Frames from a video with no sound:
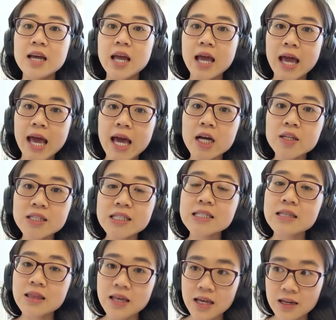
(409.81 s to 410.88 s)
how does
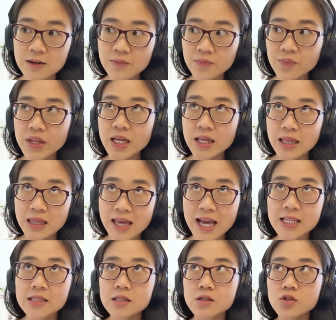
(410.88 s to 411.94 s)
then
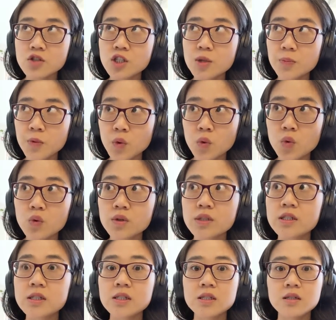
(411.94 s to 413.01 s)
that
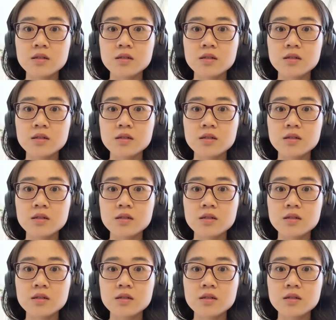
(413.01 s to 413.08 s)
support